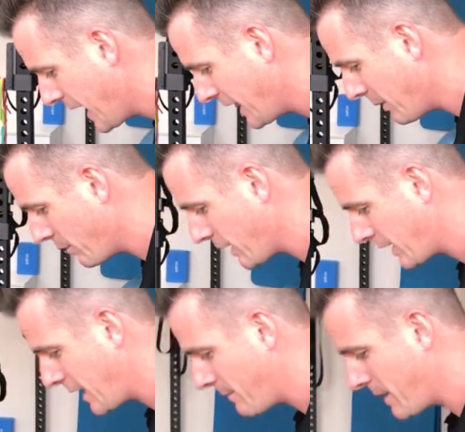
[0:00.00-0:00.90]
And then when I
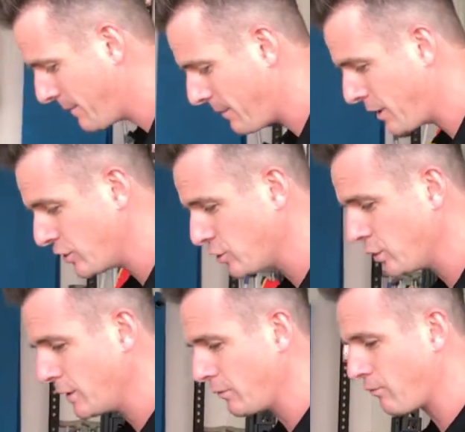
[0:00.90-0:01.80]
come up, am I
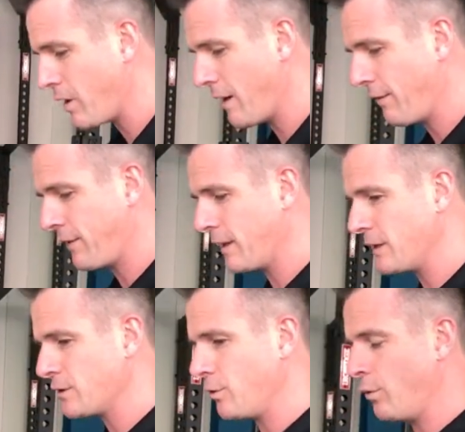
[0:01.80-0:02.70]
doing the right
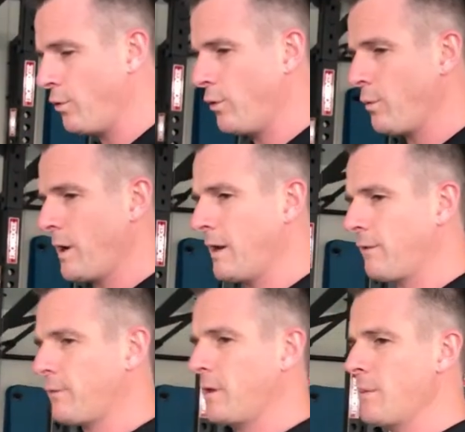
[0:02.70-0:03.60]
things all the way
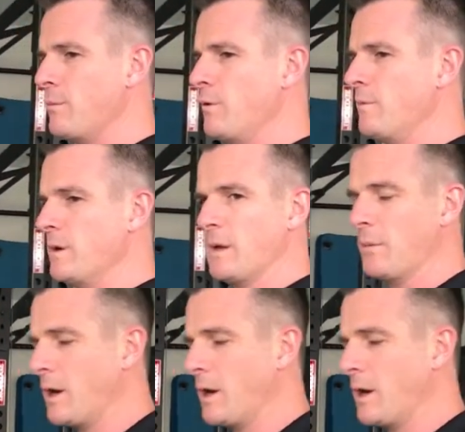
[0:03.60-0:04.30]
through that movement?